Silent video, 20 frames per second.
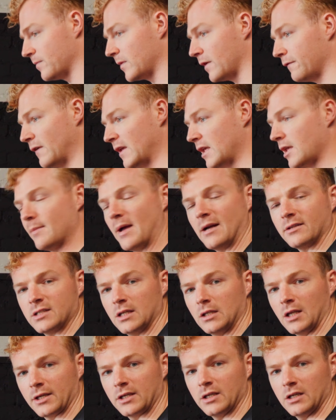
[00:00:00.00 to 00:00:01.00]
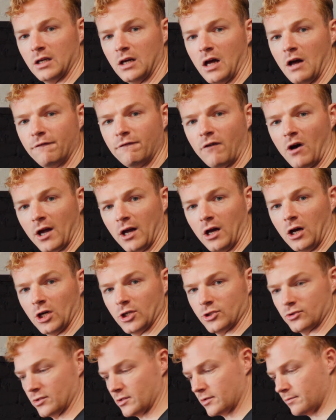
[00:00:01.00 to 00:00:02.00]
Thinking about it like a fire
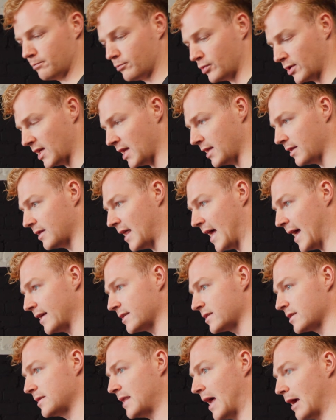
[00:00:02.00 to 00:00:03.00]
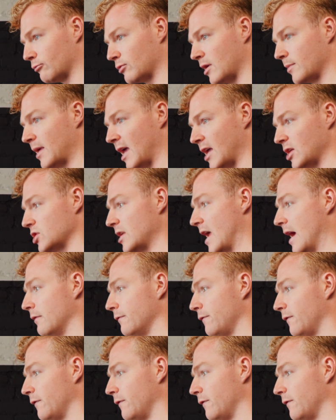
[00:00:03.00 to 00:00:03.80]
hydrant, bringing that rib cage down